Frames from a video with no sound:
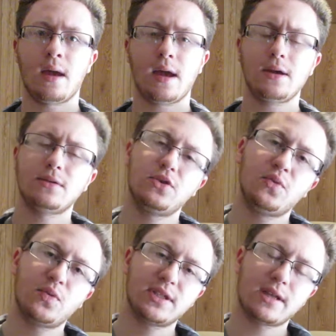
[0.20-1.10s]
Hey
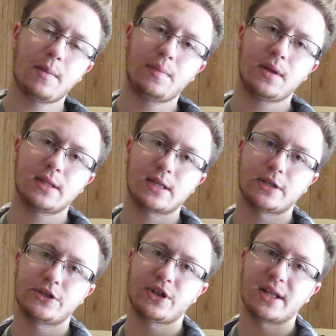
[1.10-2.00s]
YouTube, what's up? It's
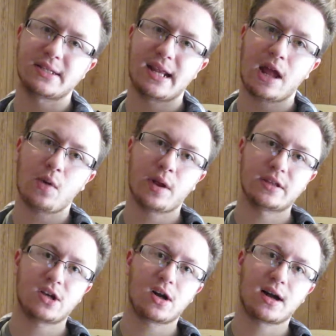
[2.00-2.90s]
Hunter, and today I
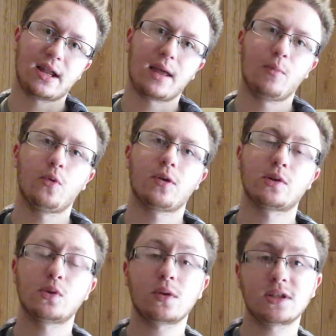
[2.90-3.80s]
want to talk on a more
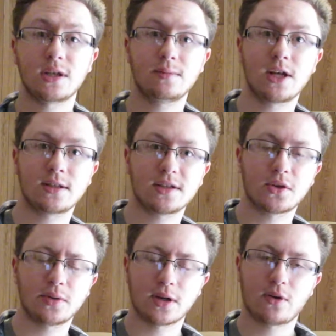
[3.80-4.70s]
sore subject that's
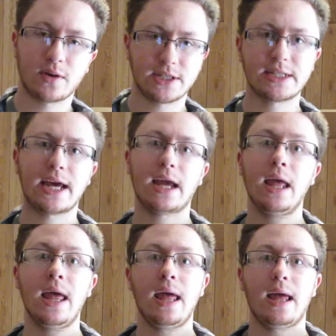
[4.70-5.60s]
going around today.
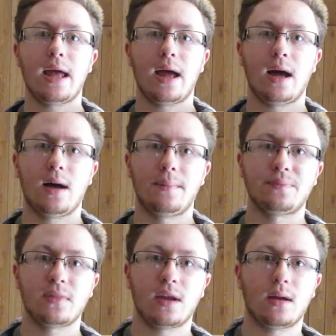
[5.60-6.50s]

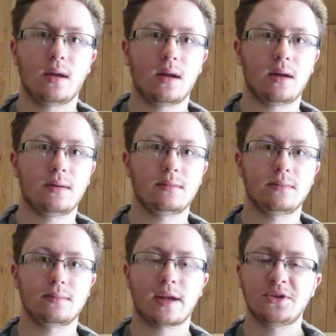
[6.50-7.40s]
As
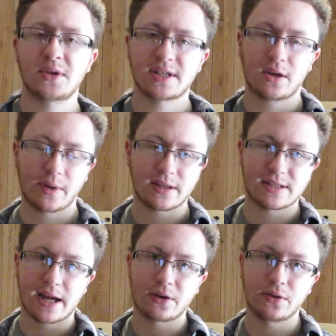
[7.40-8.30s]
you can tell by the
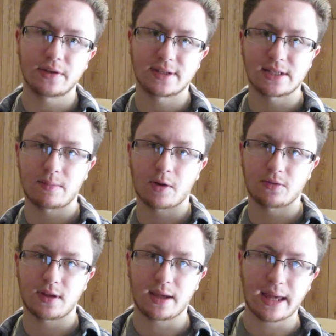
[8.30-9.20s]
title, this is
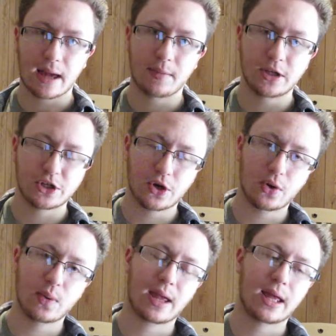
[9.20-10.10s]
about the Gabbie
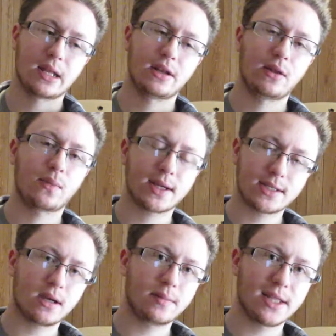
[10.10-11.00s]
show and the
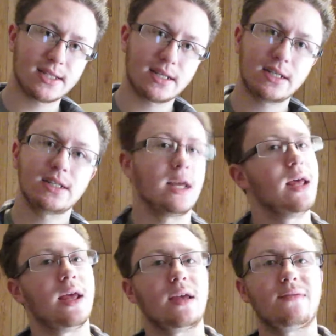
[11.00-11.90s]
Ricegum incident.
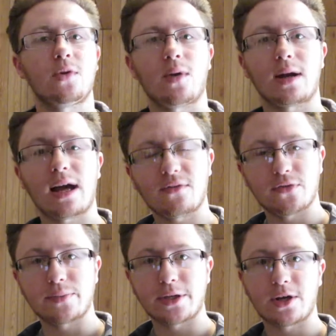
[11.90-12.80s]
If you are not
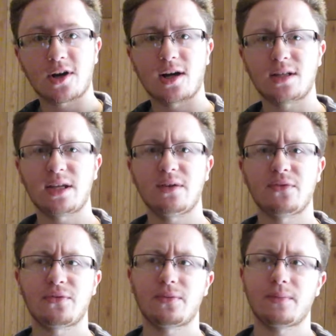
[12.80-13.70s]
familiar, I'll
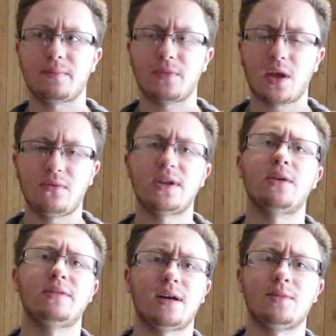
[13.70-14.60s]
leave a
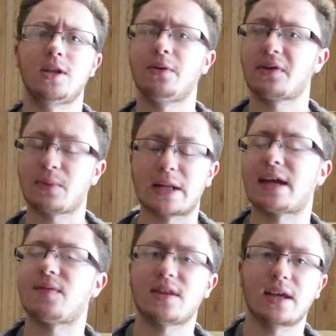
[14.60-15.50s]
video down below
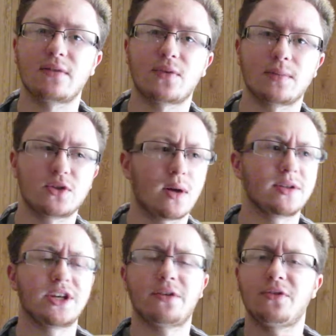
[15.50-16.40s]
explaining everything from the
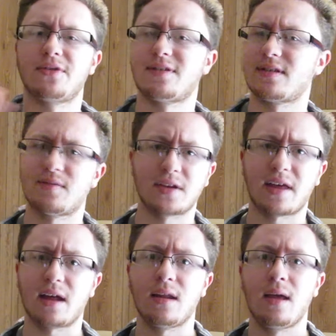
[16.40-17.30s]
drama channels and stuff like
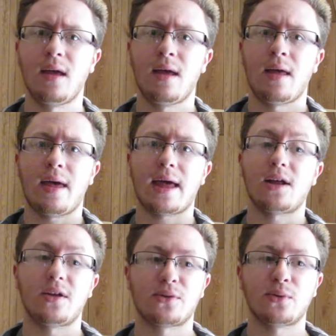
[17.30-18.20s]
that. And
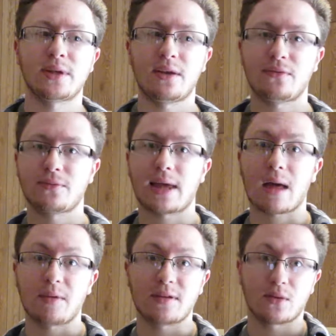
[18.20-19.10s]
I'll also leave
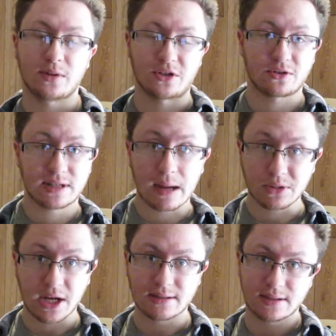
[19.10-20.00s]
Gabbie's original
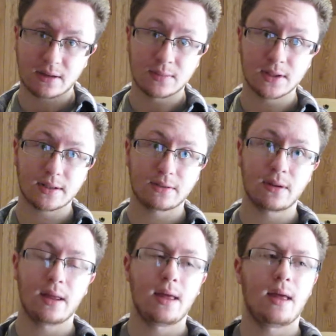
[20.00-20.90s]
Snapchats down below.
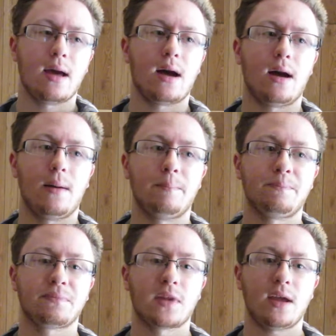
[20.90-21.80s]

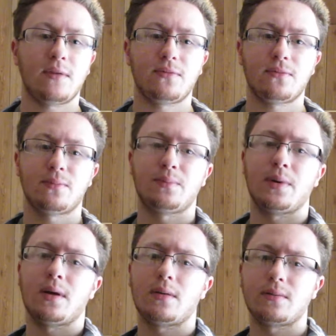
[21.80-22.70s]

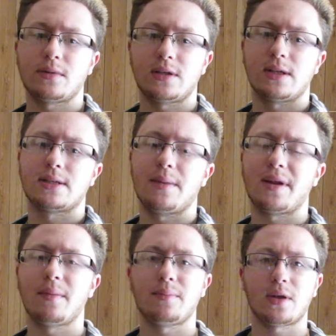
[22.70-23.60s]
But to sum
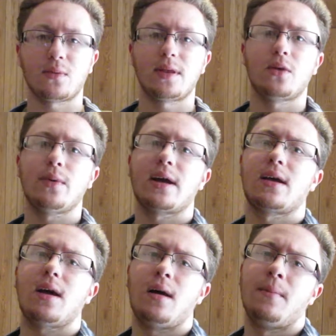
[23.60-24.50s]
it up really
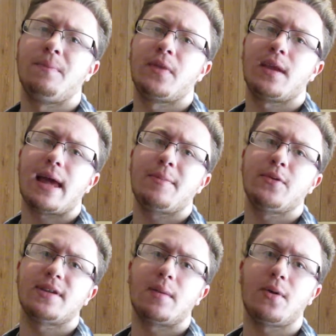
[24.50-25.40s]
quick, Gabbie
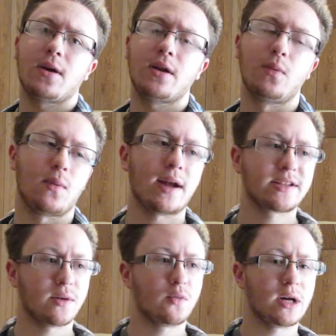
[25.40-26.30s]
was at a party where
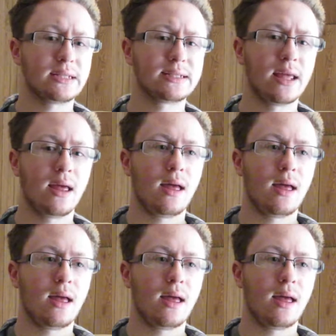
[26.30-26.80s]
Ricegum was.